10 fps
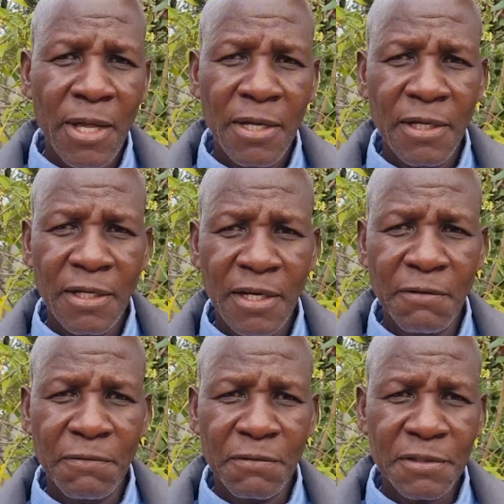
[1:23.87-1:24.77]

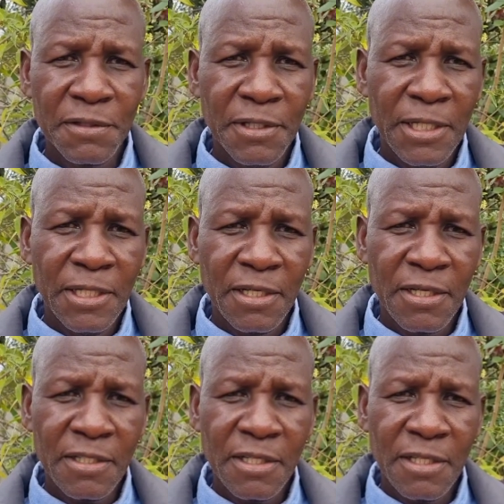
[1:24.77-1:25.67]
levels,
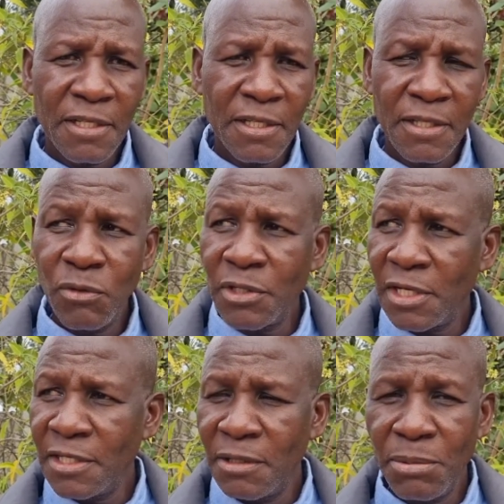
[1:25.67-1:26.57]
increasing the
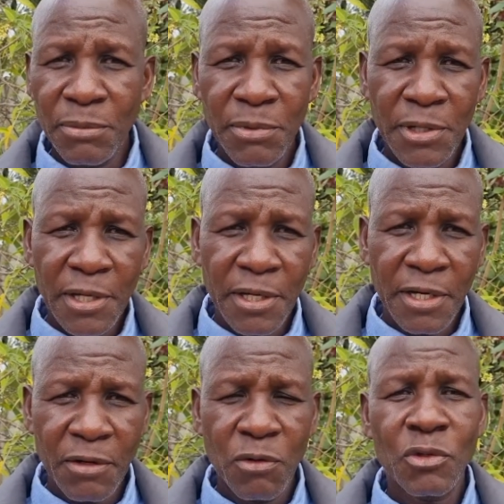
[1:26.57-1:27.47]
water table,
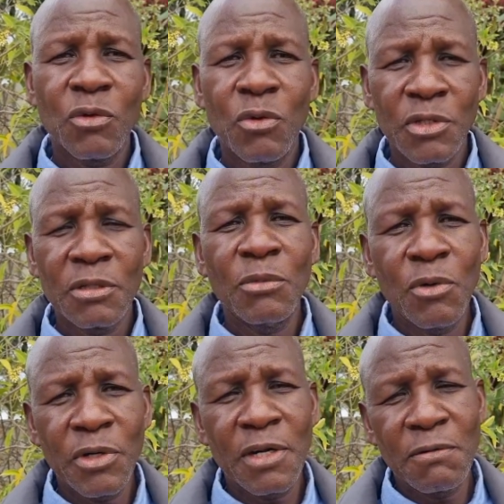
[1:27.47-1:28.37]
and also causing
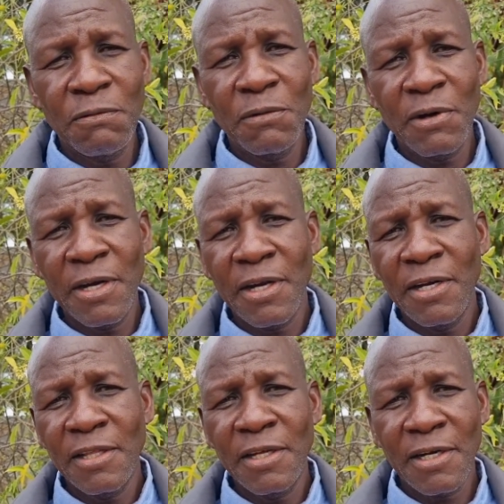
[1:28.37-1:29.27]
more water to flow
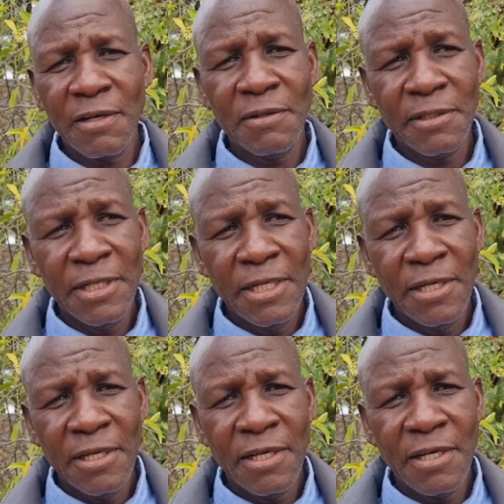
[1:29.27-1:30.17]
underneath the ground.
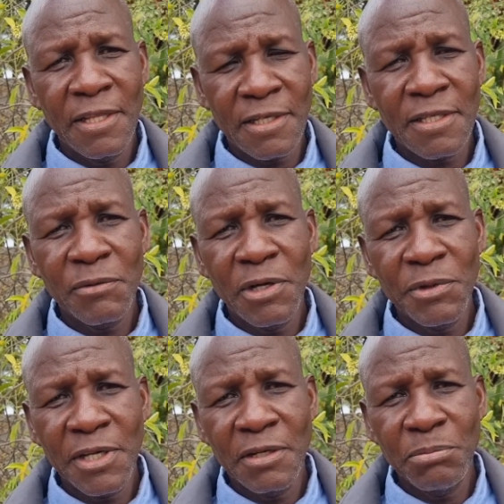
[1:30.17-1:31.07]
And that's the way we
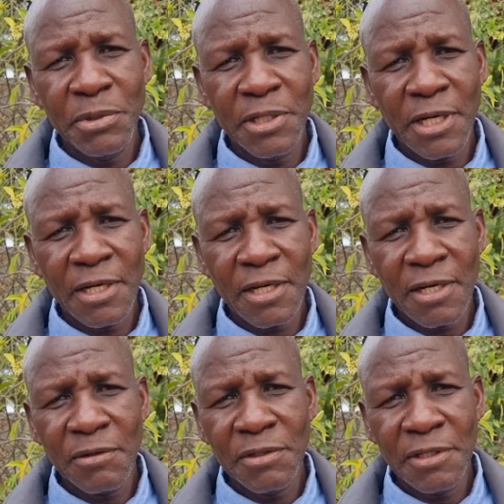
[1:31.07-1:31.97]
can beat
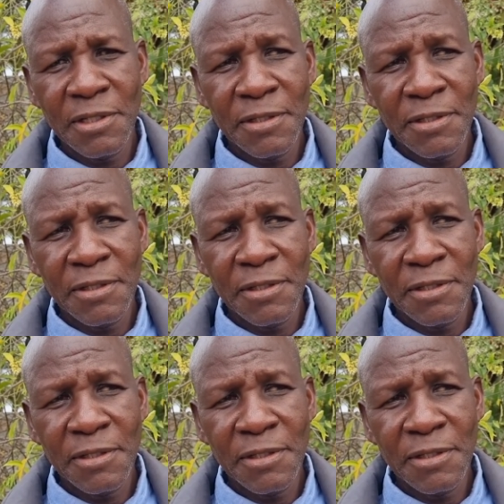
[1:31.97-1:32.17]
underground